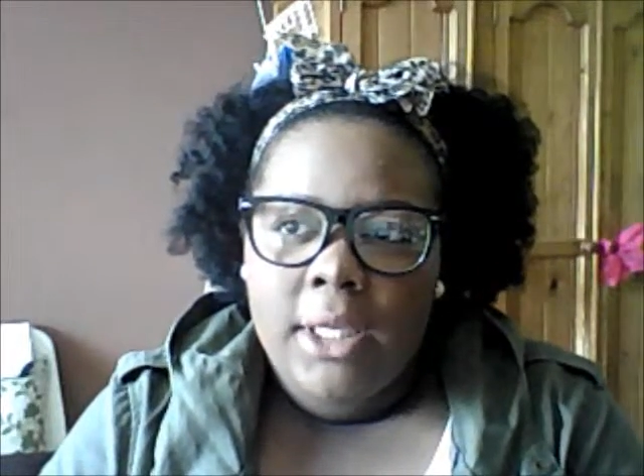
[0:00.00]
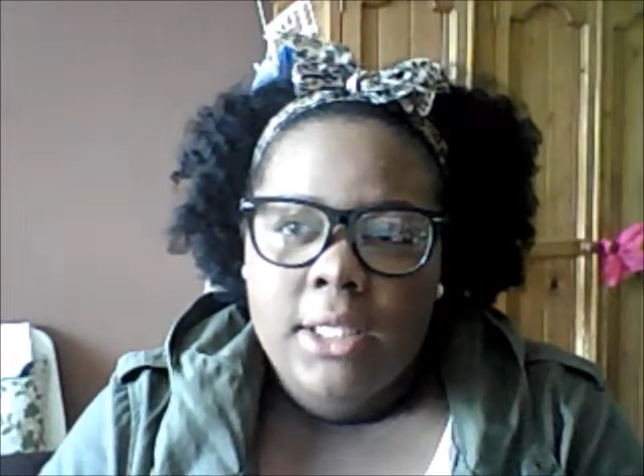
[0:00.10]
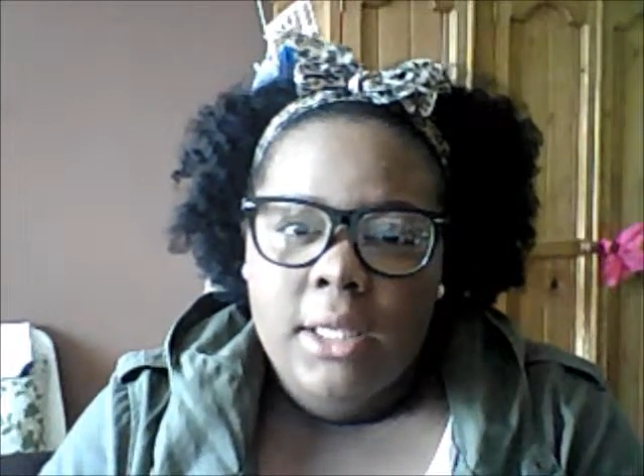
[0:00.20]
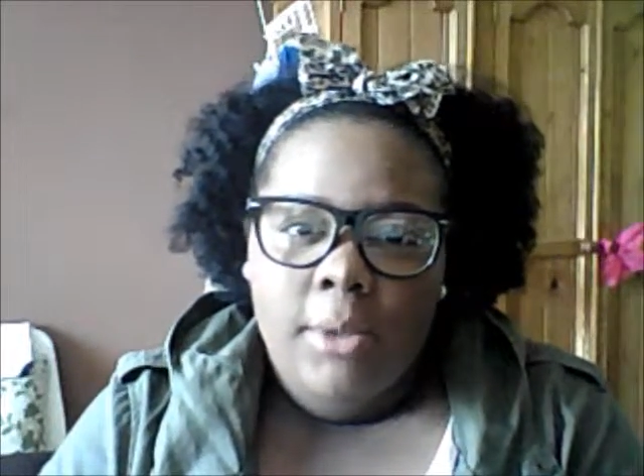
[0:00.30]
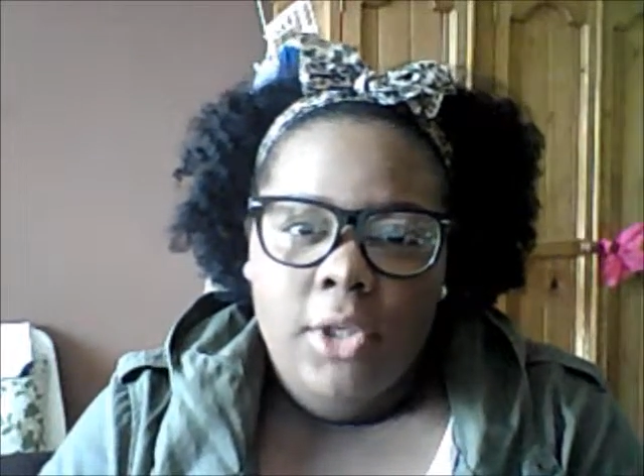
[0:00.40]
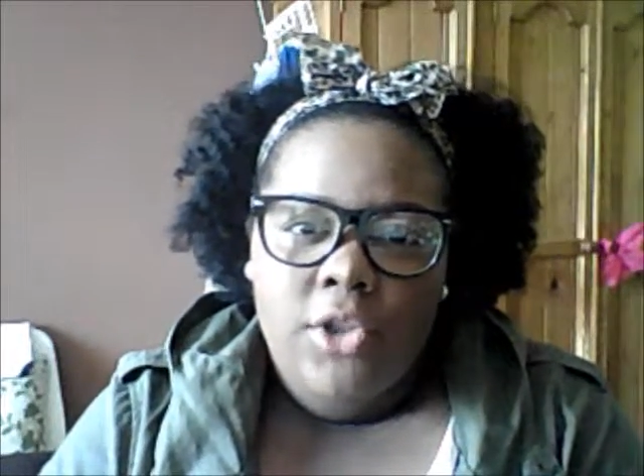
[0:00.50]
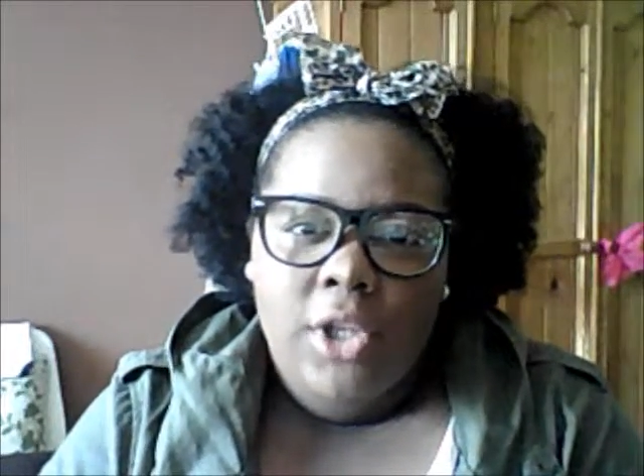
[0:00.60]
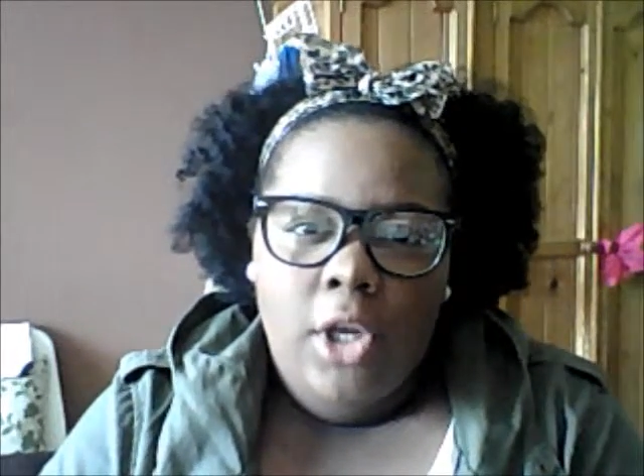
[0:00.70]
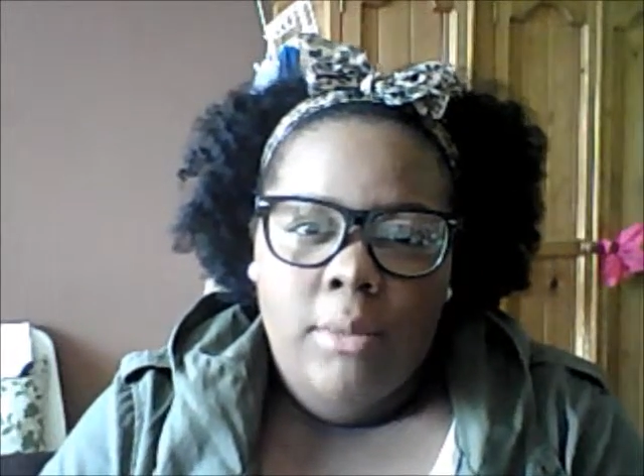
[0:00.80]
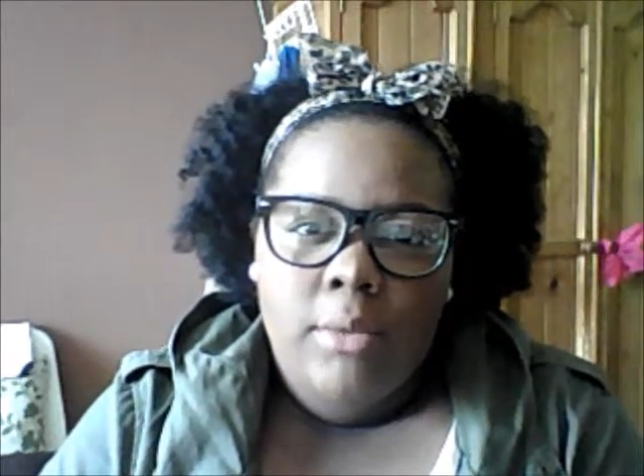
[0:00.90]
So I'm going to
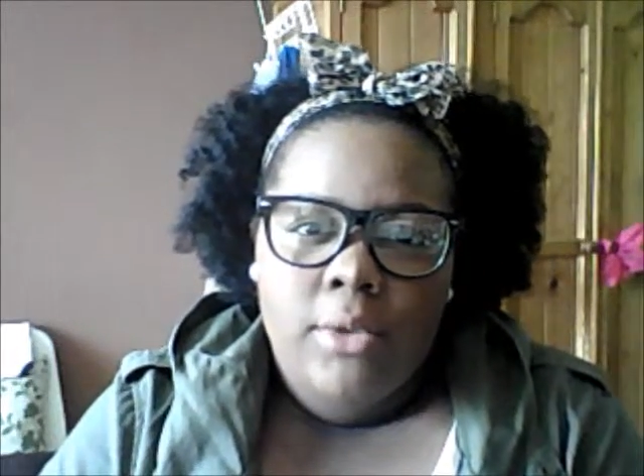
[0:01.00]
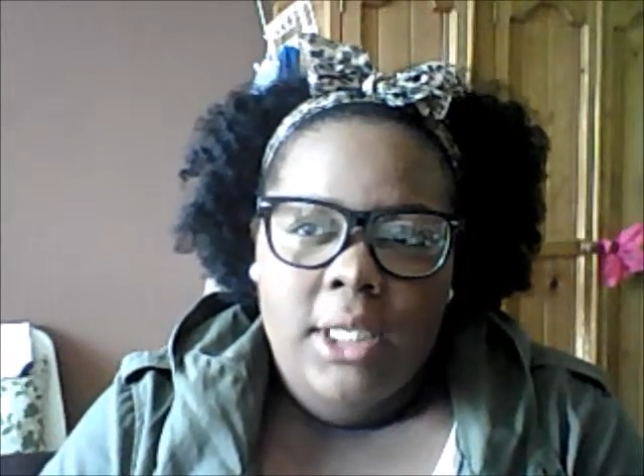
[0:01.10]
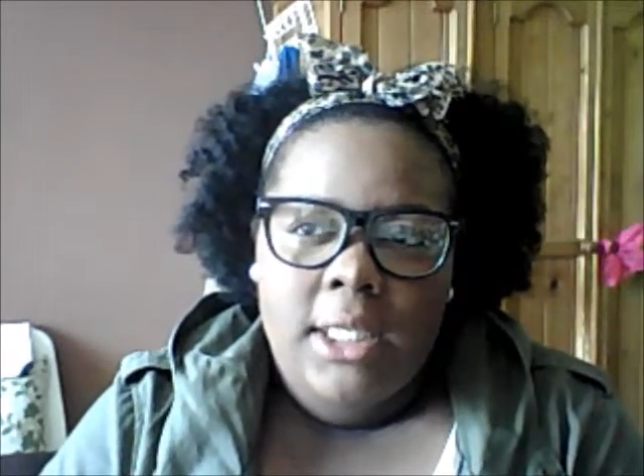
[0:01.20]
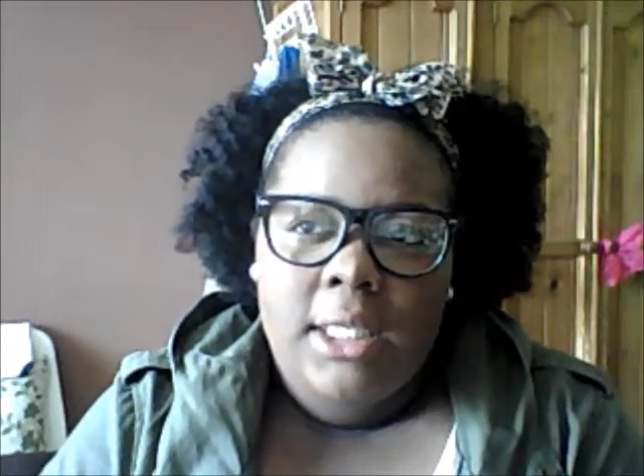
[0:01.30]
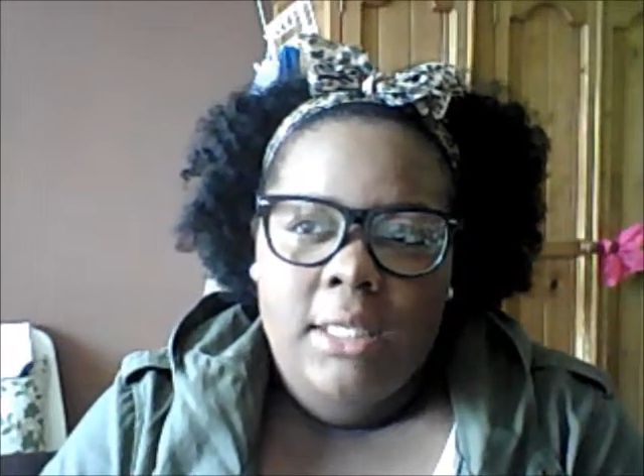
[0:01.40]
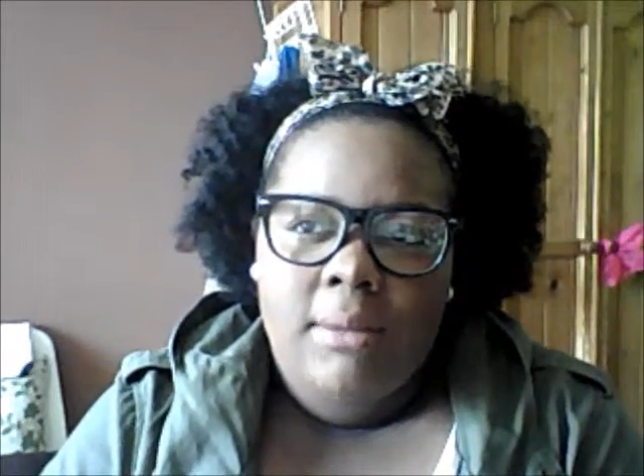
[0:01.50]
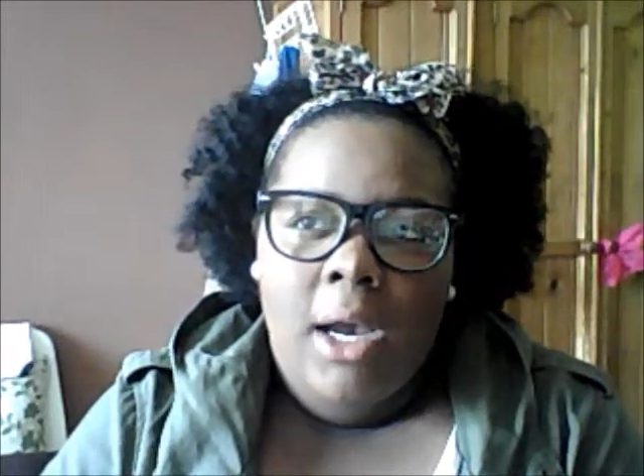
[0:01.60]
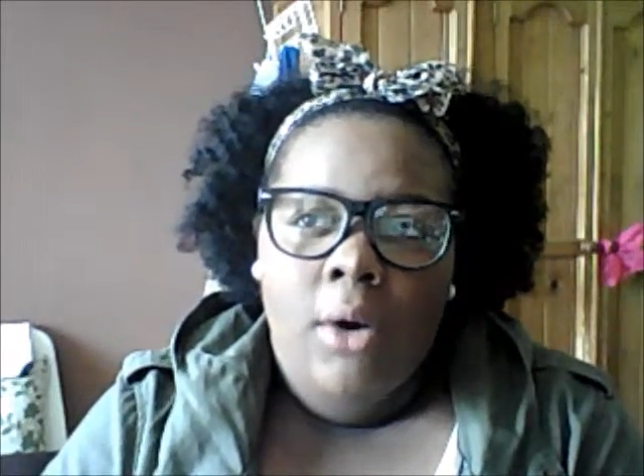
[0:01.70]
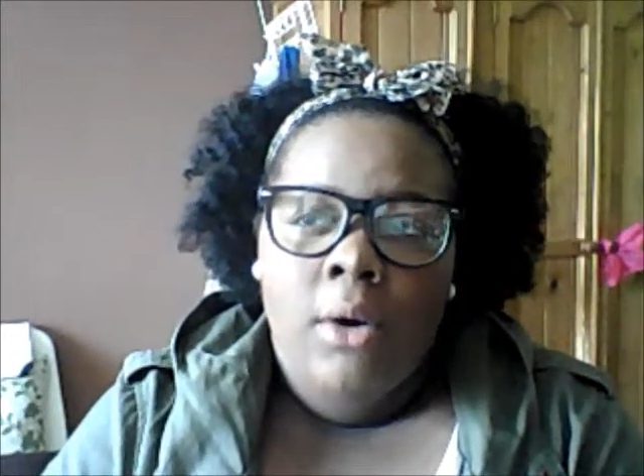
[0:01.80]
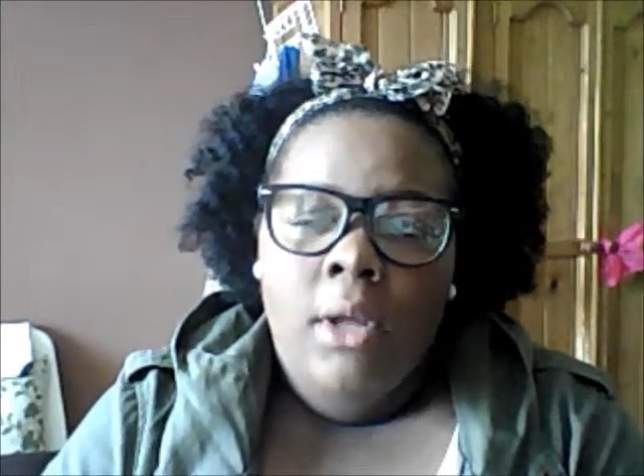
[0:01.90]
drink herbal teas as well